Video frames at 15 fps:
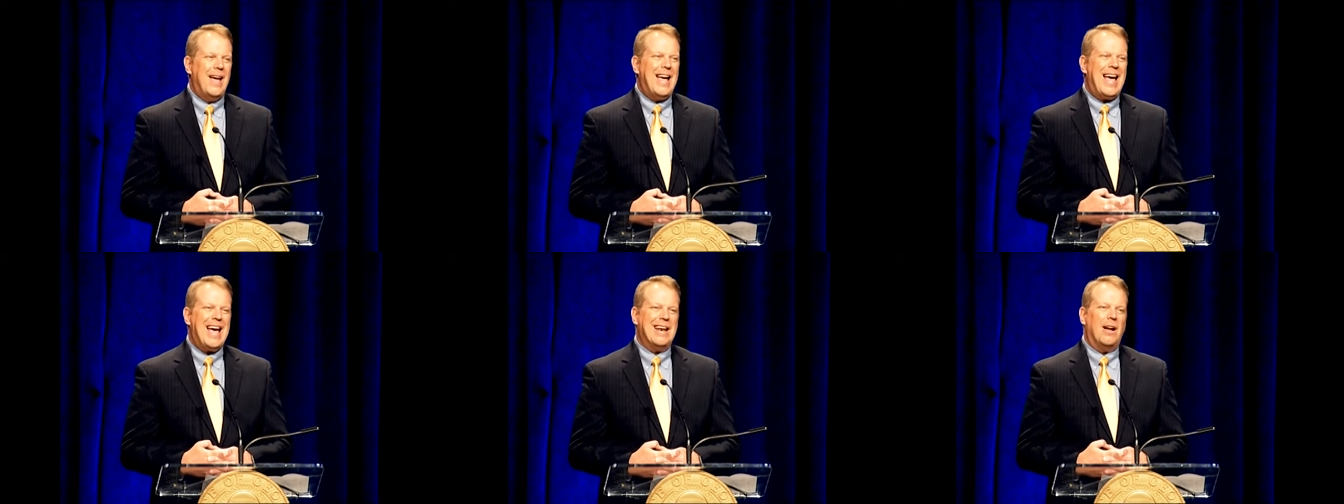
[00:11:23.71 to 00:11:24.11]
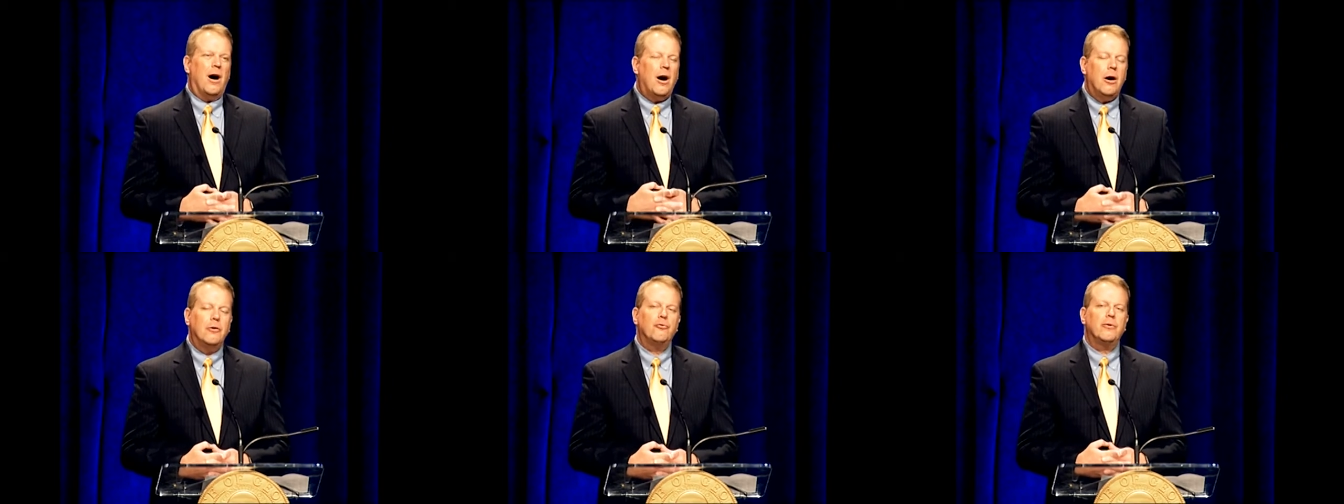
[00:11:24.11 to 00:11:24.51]
add
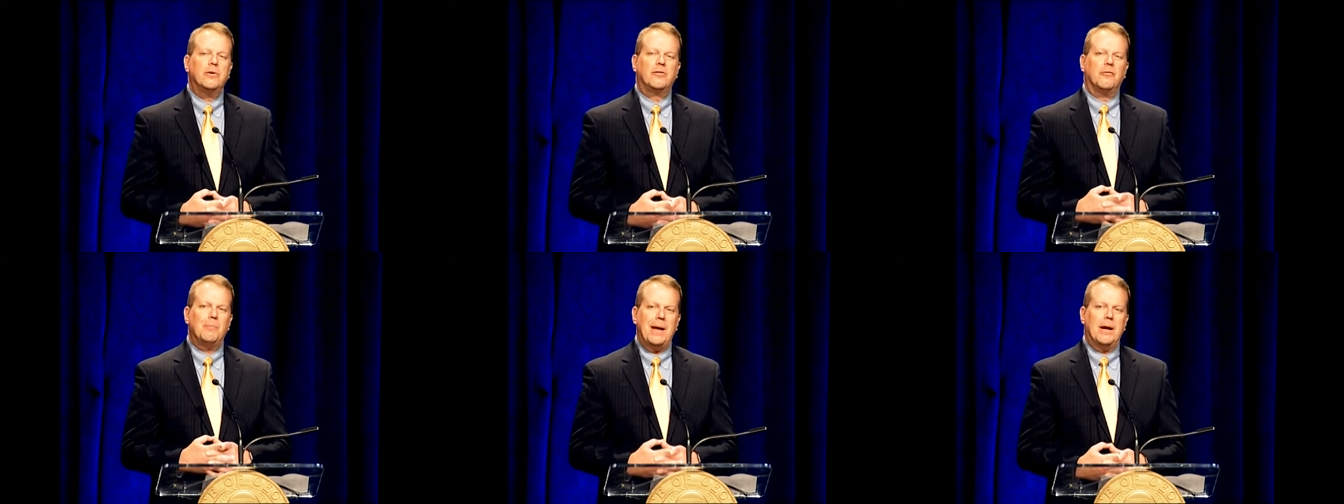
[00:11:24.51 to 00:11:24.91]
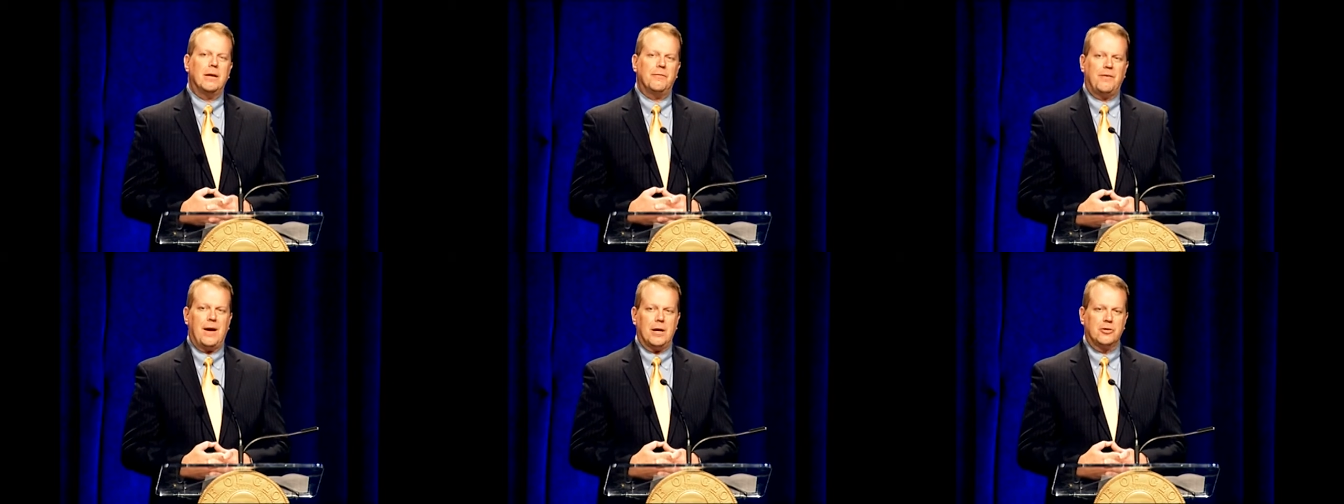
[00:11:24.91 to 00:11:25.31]
hundreds of
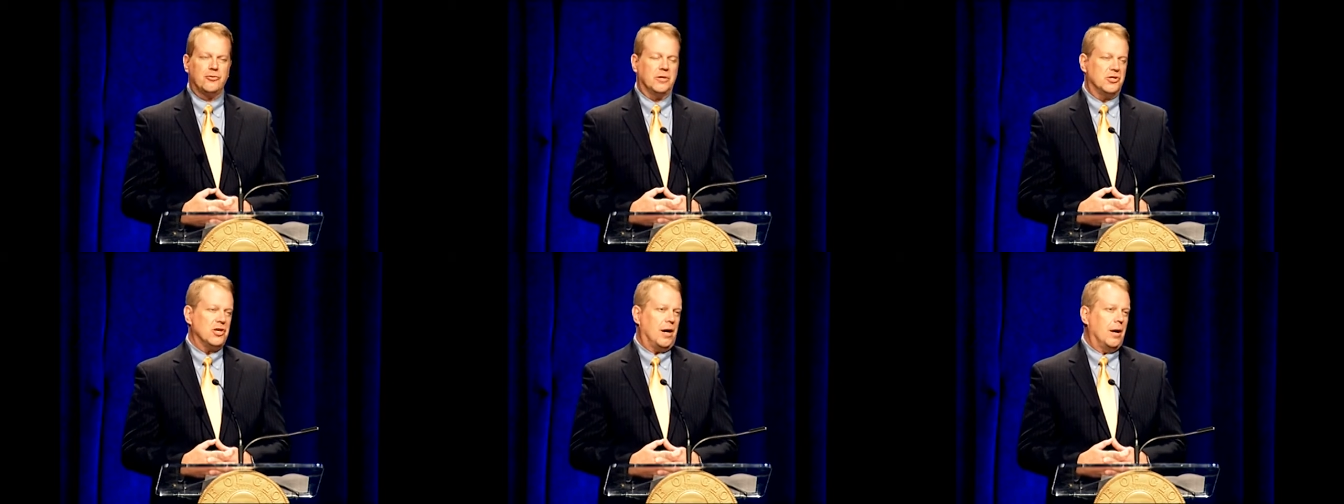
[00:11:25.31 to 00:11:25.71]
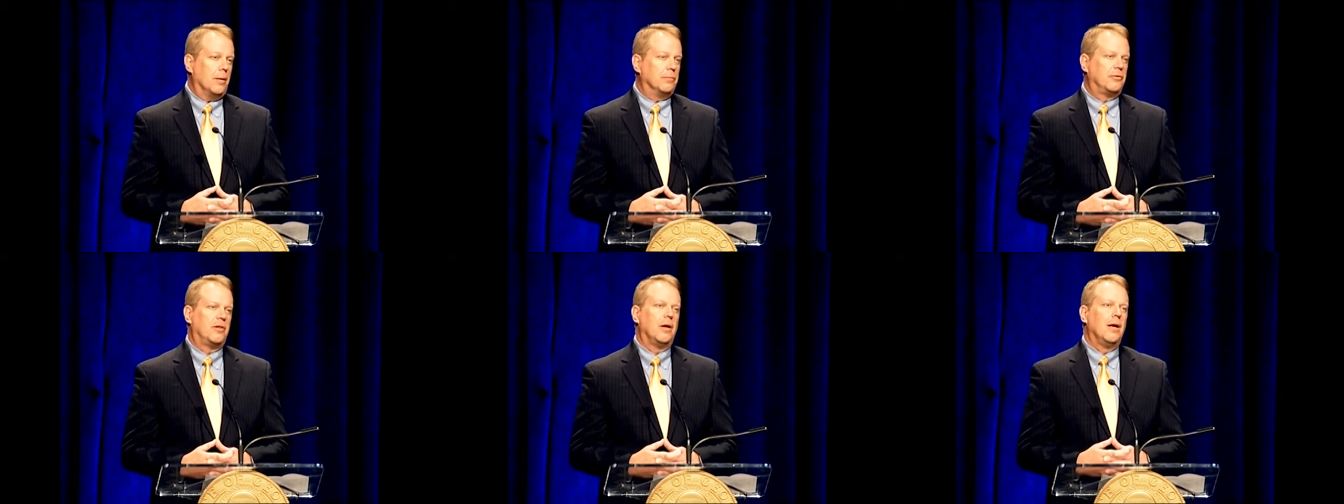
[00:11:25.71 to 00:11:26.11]
manufacturing
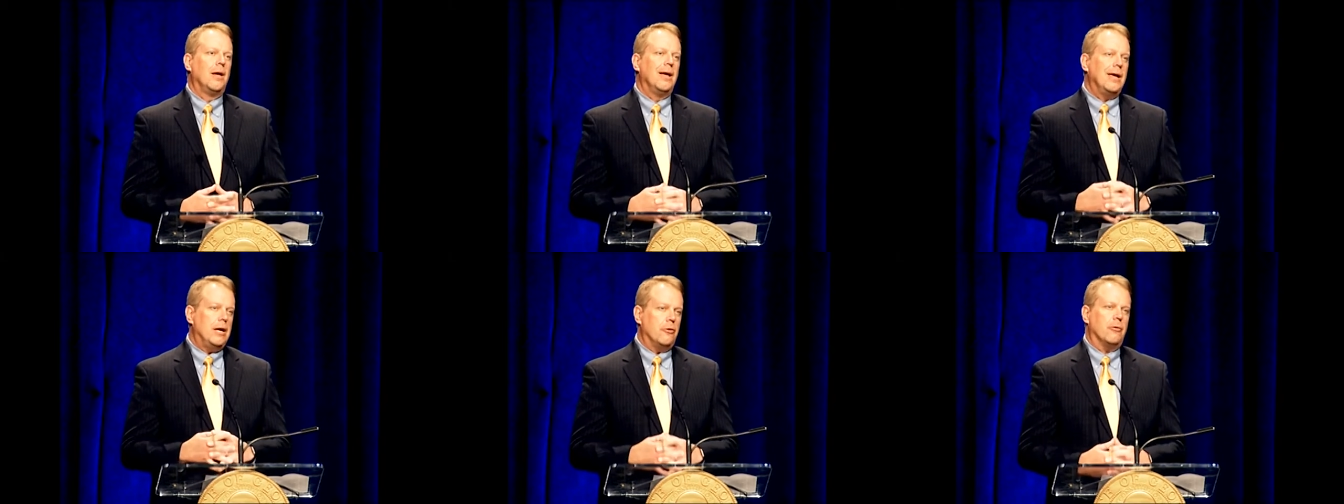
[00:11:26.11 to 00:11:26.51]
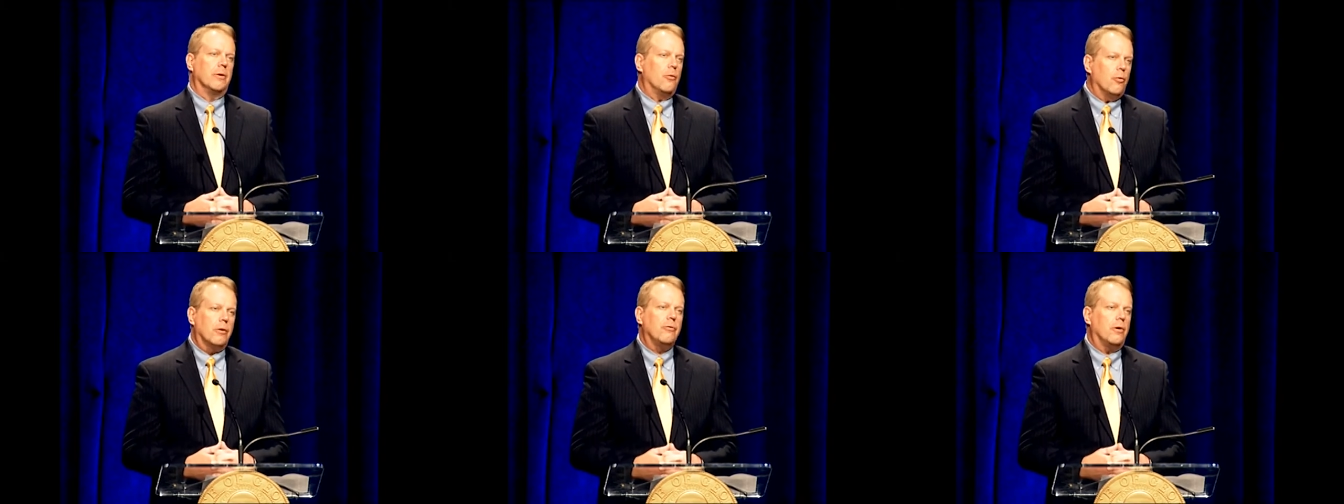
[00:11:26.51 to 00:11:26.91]
jobs here in
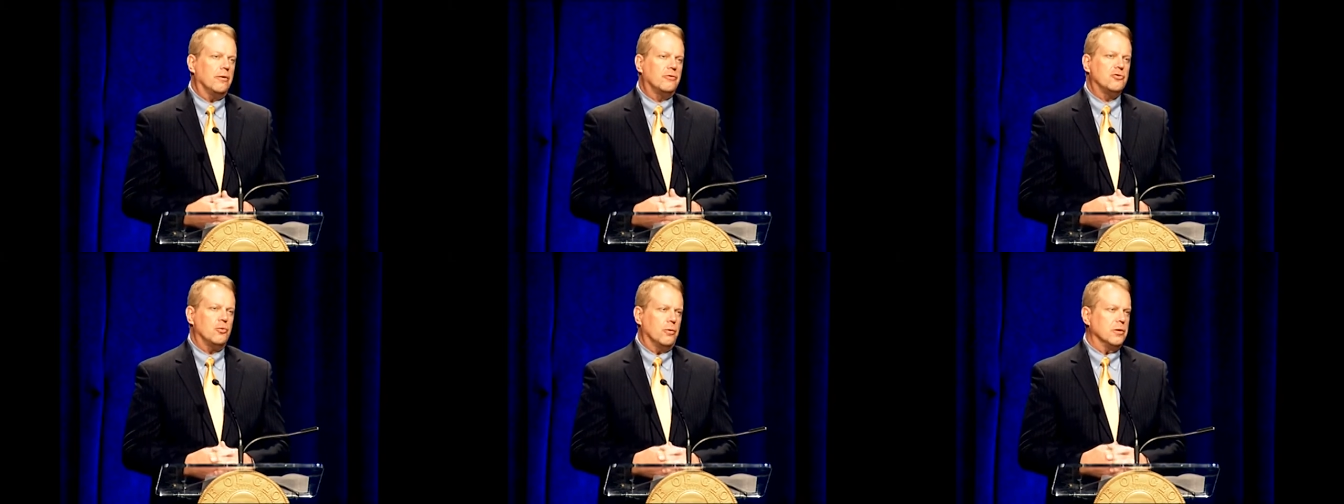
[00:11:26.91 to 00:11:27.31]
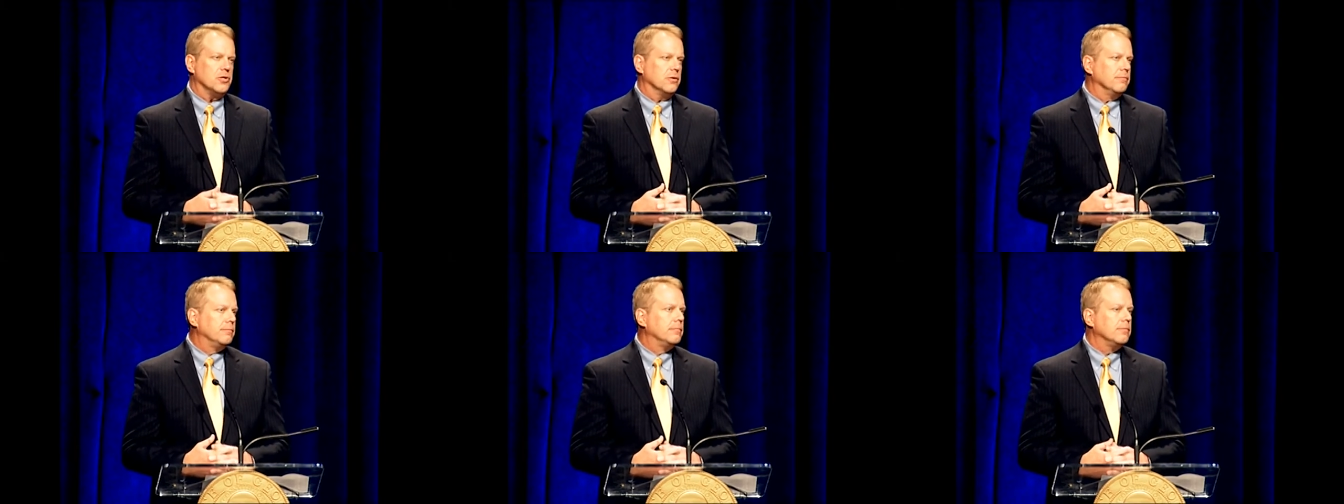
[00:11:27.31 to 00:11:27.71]
Norcross, Georgia.